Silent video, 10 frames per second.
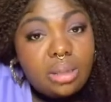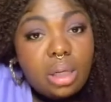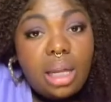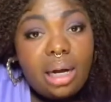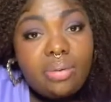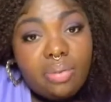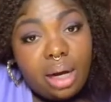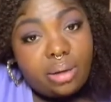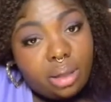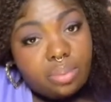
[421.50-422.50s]
it's a lot of
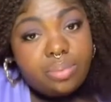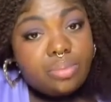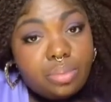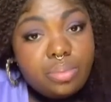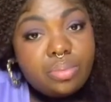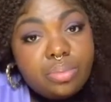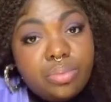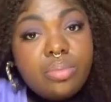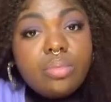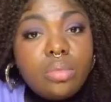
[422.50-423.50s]
volume.
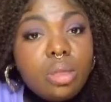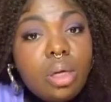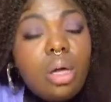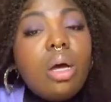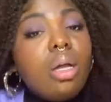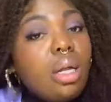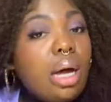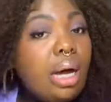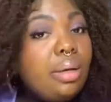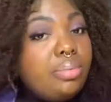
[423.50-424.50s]
A
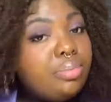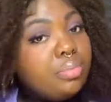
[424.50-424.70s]
lot.